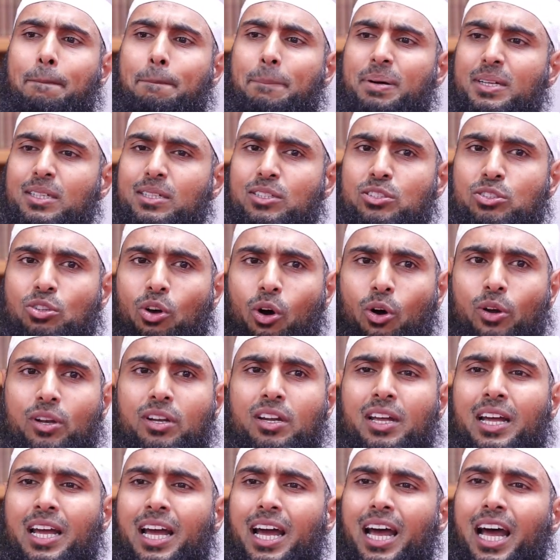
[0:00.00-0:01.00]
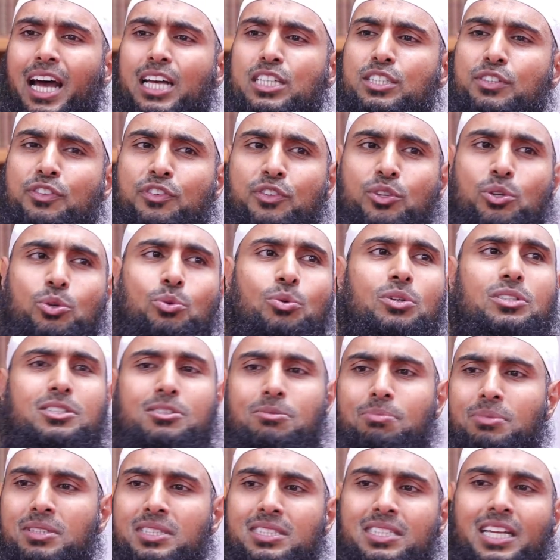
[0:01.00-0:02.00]
built on as
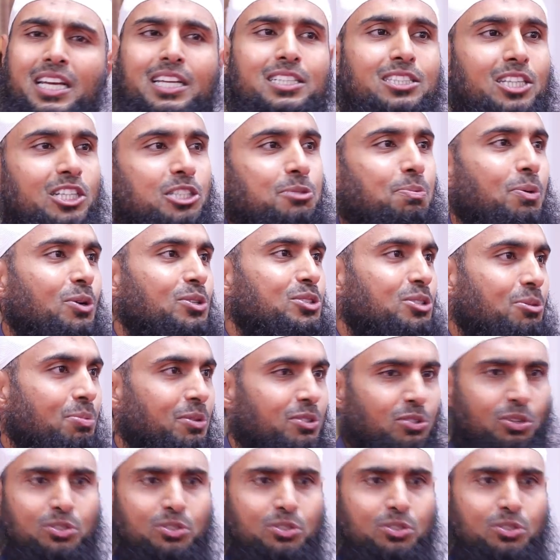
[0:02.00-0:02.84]
fewest mistakes as possible.